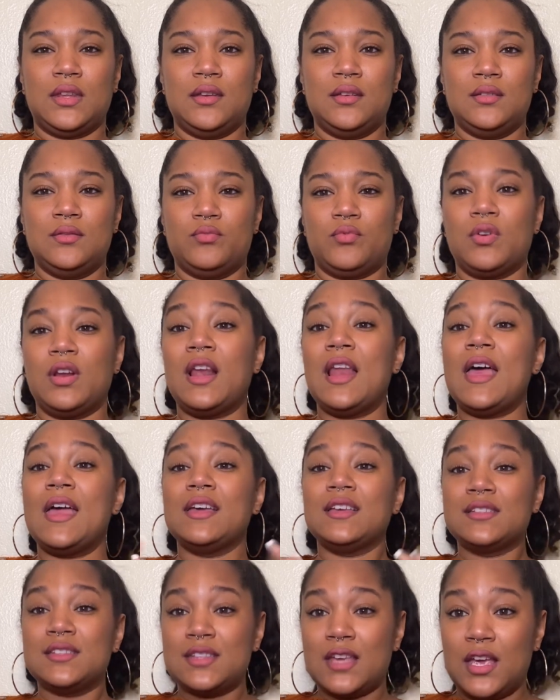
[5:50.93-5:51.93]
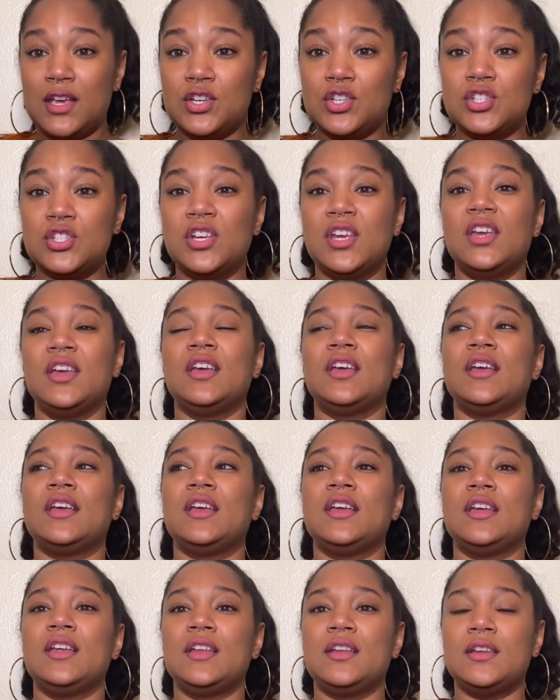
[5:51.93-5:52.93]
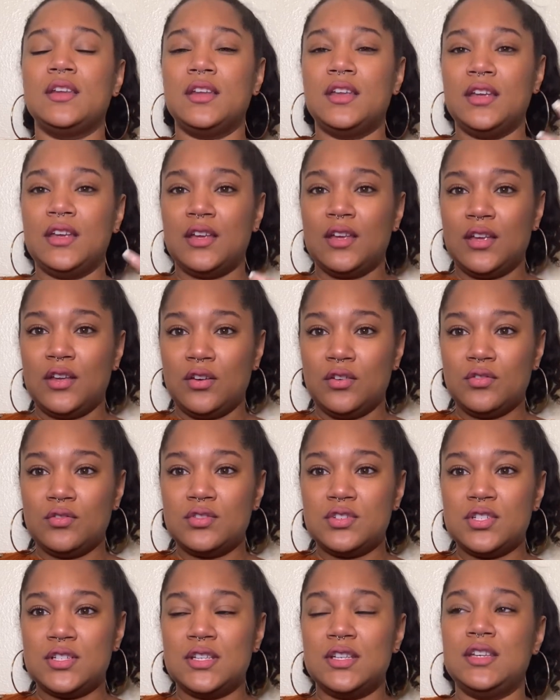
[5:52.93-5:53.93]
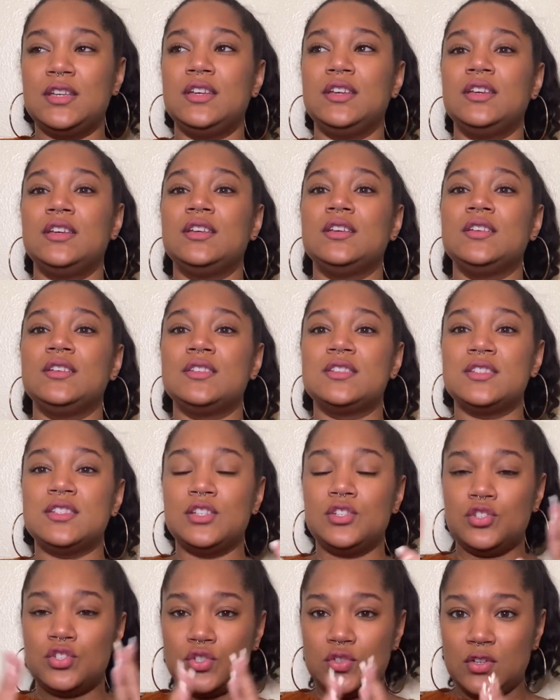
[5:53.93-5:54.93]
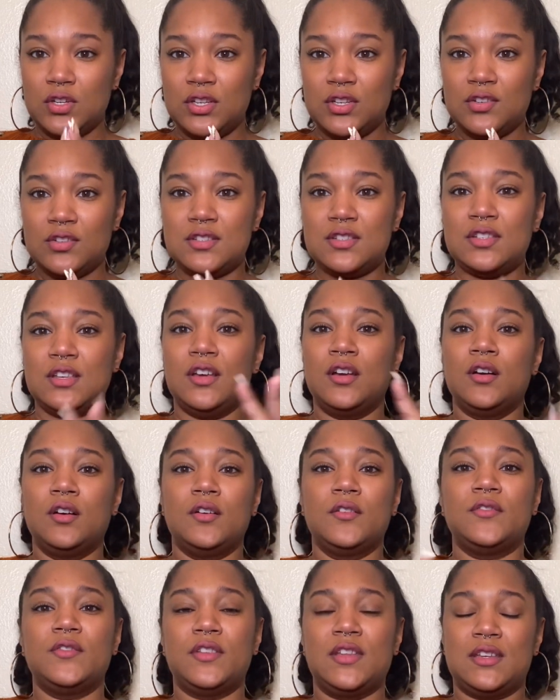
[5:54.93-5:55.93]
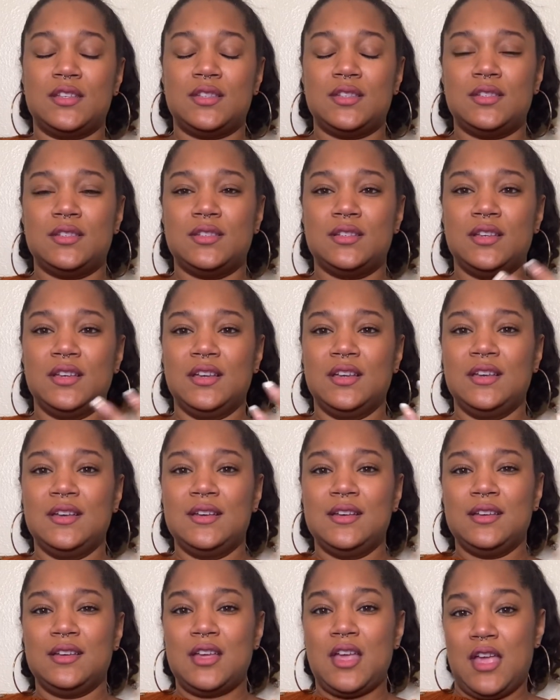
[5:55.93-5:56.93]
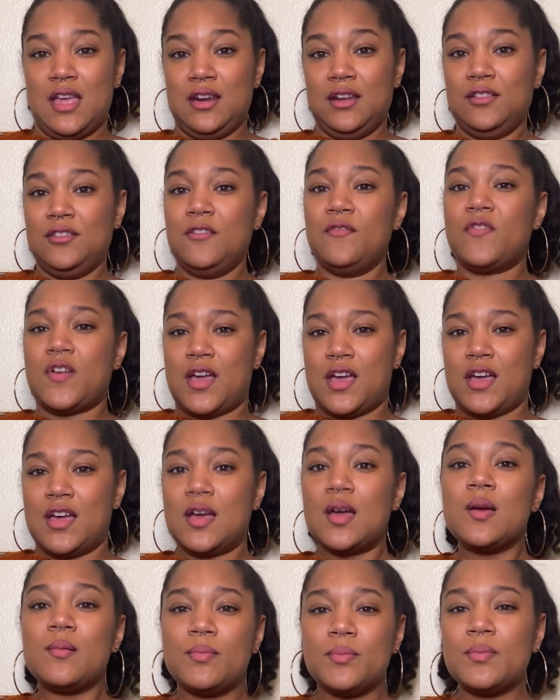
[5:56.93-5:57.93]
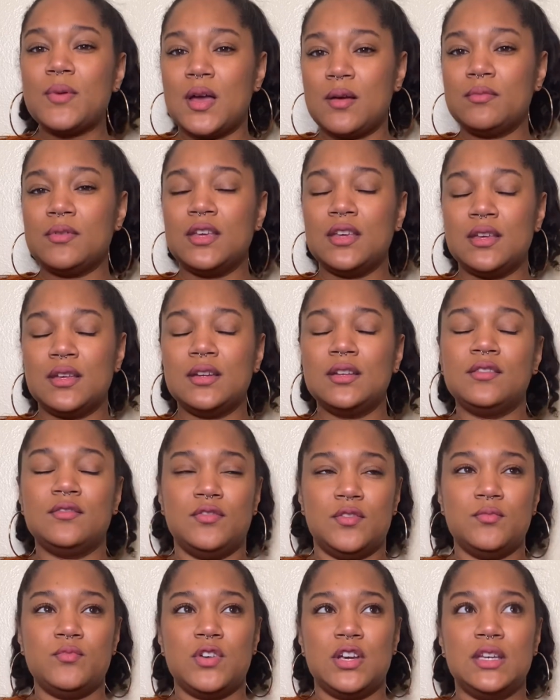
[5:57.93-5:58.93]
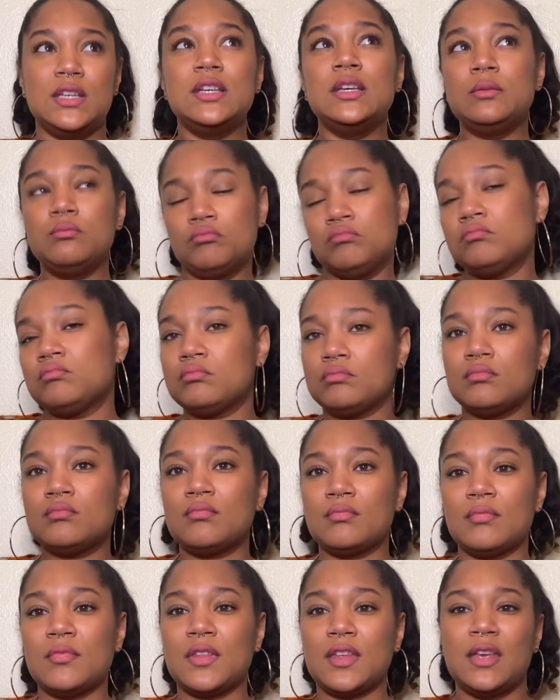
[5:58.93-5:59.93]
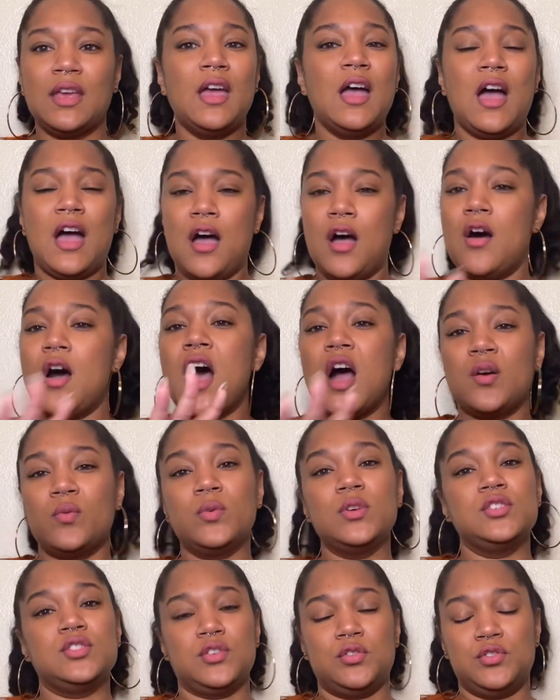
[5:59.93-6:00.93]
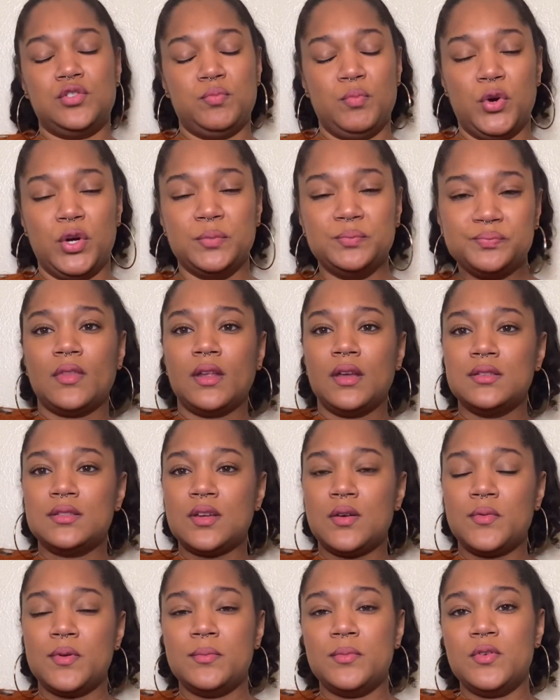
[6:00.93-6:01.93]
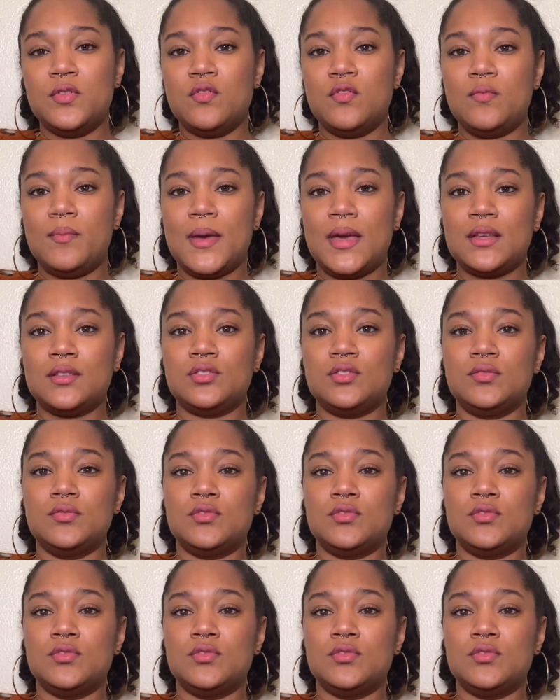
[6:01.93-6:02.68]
relaxation, energy, centering yourself, that's kind of the vibe I'm getting from Reiki. I'll research more. So we move back to